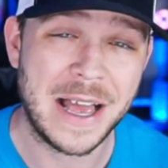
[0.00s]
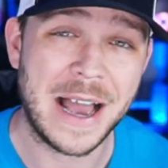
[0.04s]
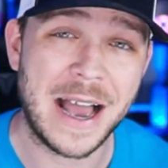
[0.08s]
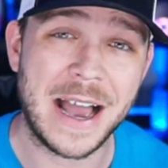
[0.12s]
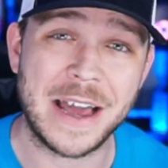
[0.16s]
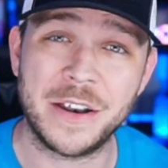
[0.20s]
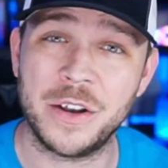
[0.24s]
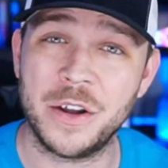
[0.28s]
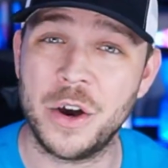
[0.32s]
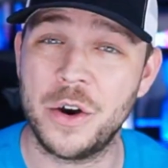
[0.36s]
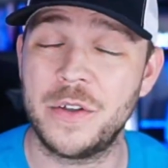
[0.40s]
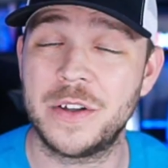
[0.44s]

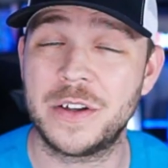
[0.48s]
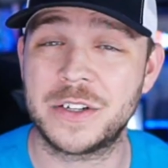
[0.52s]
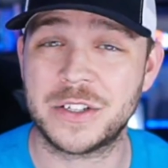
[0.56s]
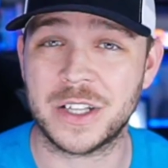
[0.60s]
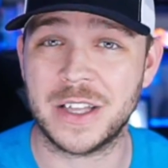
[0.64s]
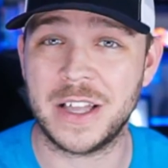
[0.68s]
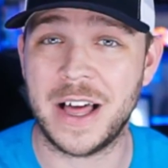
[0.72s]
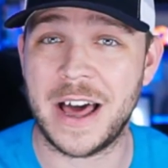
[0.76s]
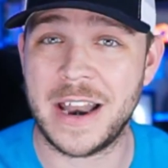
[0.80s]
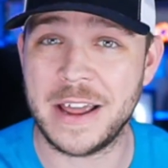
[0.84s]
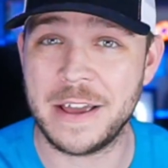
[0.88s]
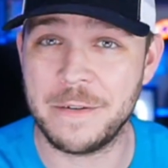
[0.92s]
I know there's a
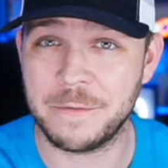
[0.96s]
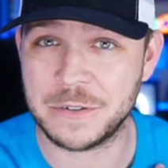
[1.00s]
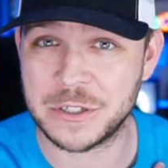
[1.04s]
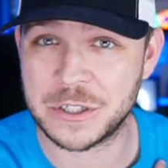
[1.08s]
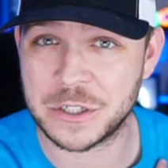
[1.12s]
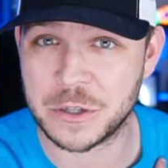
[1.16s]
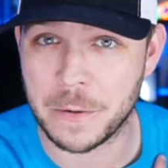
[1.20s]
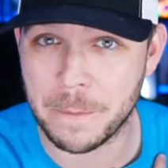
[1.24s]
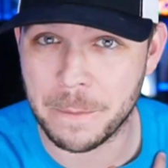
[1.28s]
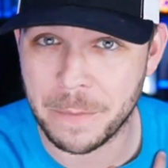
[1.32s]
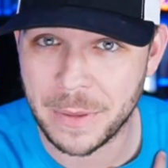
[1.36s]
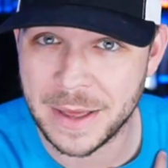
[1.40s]
lot of
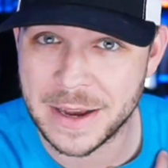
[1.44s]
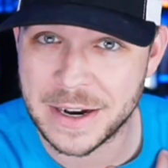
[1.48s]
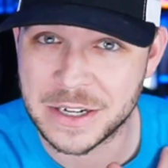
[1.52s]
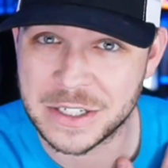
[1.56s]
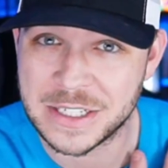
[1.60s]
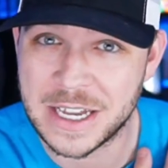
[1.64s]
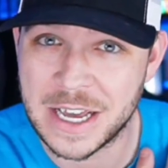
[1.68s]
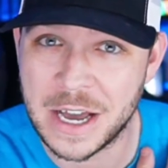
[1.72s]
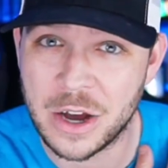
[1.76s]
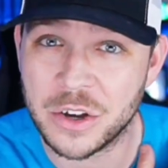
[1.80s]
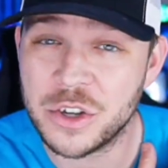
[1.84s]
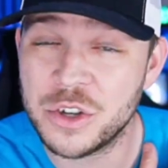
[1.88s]
emphasis on players
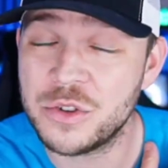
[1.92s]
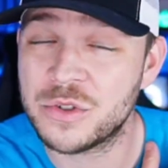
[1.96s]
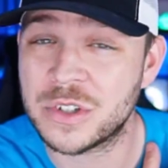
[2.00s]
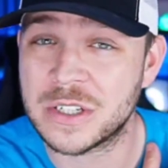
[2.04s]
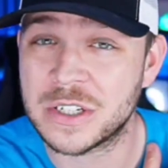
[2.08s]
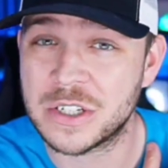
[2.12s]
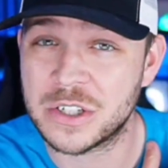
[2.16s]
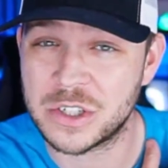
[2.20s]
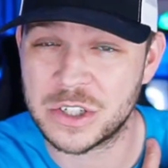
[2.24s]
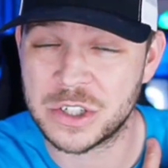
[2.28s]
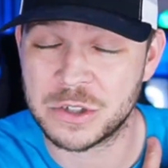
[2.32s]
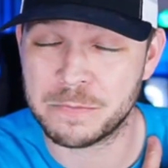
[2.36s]
now
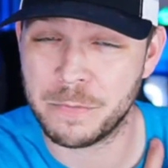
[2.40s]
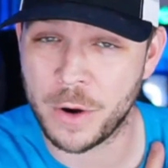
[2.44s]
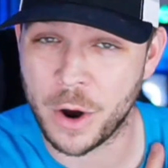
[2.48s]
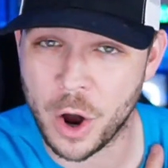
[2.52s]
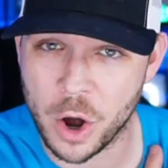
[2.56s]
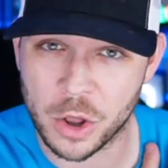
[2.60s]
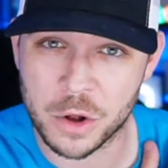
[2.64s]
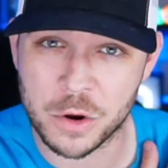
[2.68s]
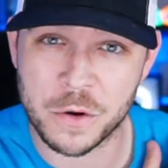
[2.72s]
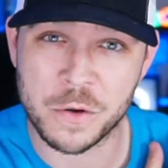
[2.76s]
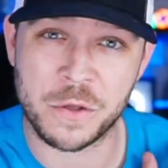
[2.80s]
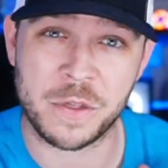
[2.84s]
using
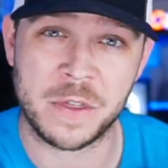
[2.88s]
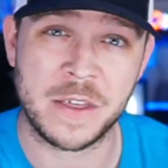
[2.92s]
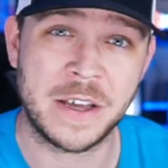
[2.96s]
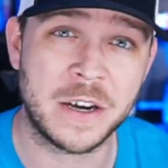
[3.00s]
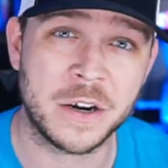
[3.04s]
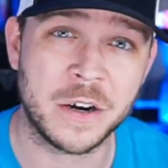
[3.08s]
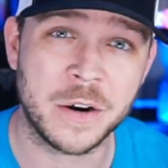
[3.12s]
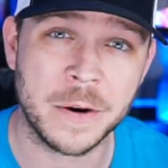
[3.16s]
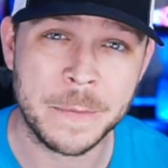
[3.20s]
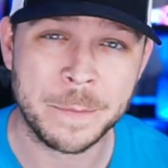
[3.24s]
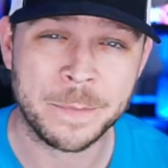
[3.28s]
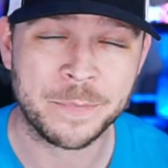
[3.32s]
smaller,
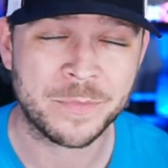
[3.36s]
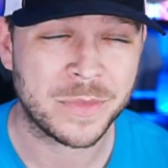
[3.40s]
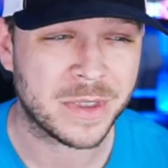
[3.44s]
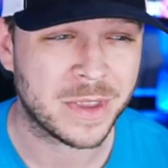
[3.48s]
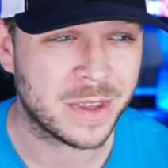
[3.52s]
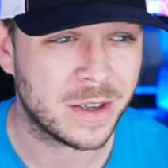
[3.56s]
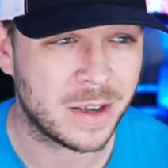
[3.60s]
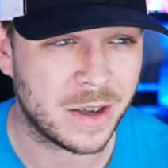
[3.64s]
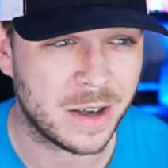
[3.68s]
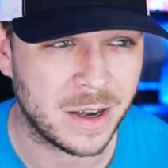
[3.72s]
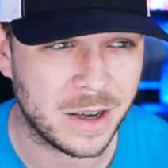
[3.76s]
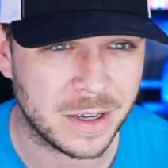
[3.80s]
thinner
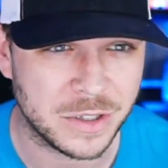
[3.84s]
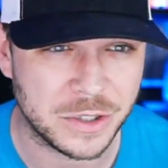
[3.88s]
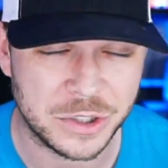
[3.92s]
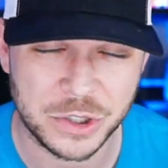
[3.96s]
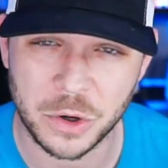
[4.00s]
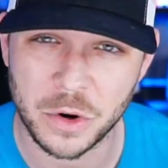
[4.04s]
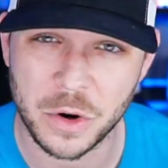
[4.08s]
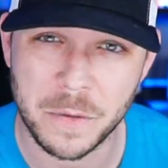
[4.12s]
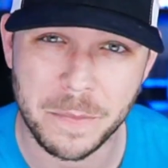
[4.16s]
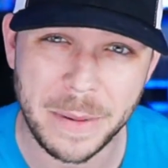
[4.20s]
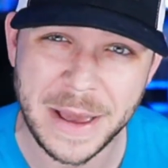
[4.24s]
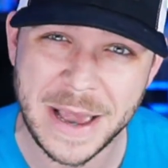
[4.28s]

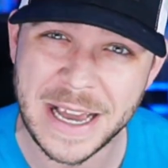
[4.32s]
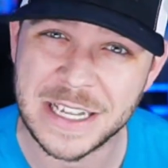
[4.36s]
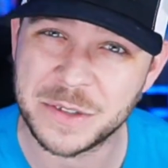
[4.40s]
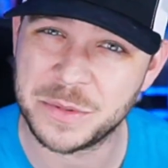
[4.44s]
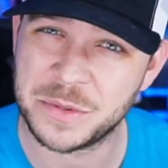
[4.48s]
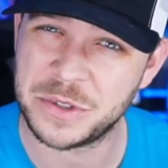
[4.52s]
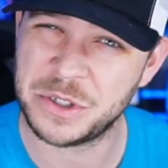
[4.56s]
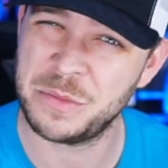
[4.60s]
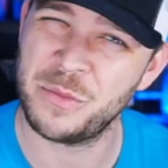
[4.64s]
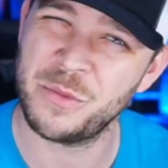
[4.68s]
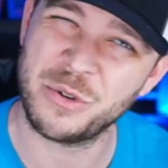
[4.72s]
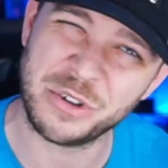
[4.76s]
shoulder pads,
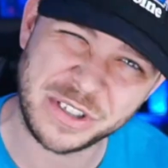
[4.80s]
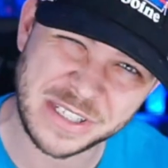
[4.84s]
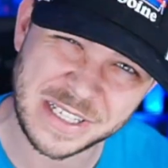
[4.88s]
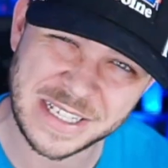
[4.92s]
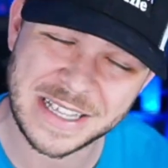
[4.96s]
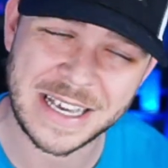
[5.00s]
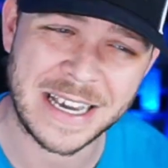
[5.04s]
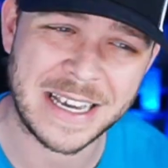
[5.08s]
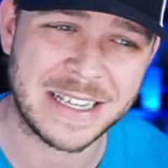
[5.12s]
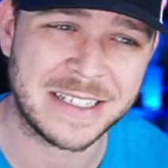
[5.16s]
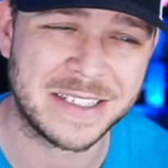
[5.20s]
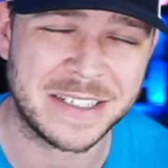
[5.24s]
but you more see
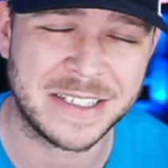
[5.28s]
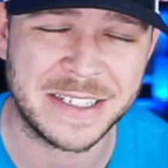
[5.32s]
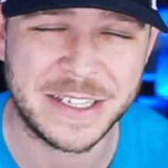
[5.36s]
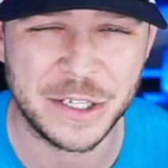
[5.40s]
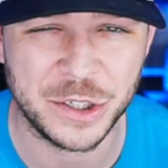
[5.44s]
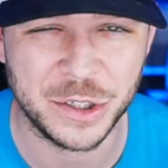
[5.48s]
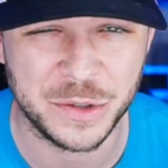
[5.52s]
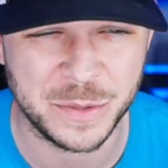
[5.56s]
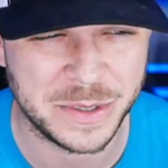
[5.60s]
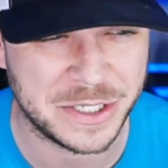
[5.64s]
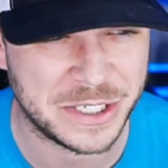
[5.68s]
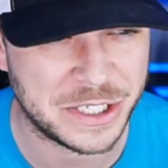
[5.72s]
that in
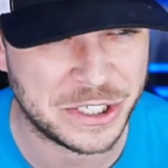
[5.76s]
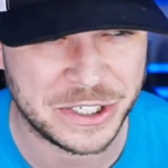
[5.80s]
skills